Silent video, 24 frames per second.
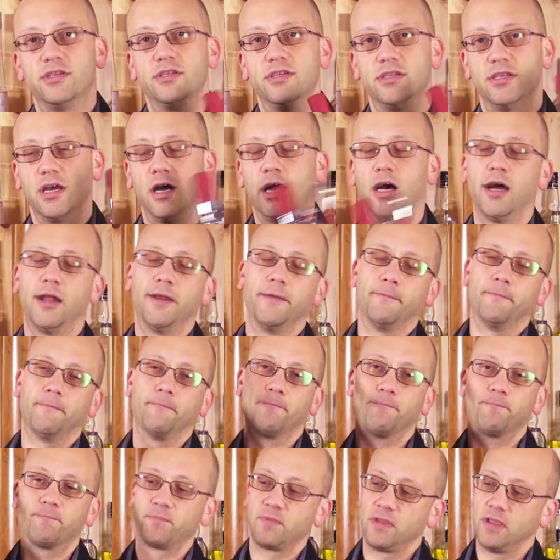Done.
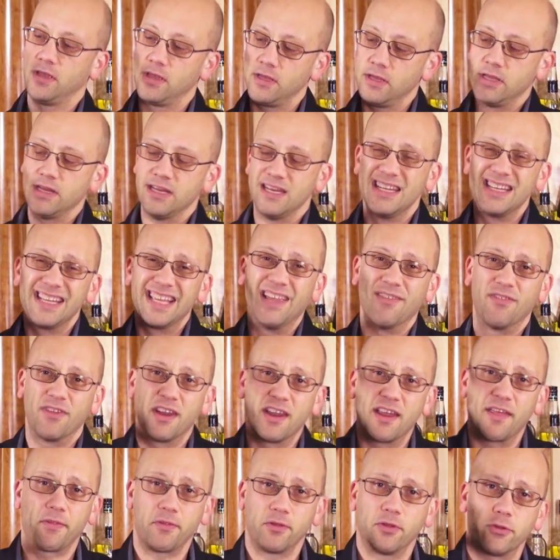Give it
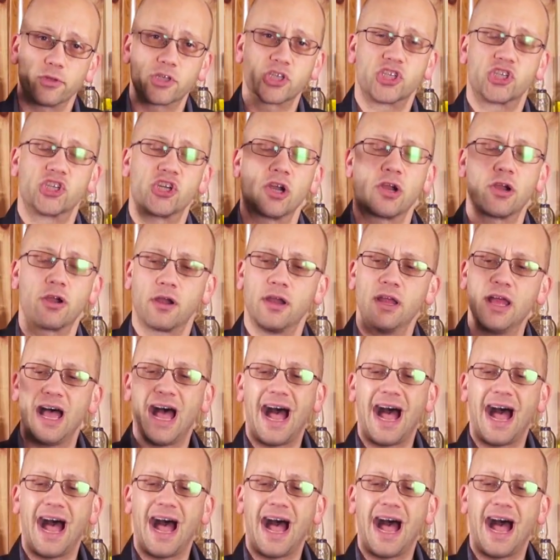another little stir.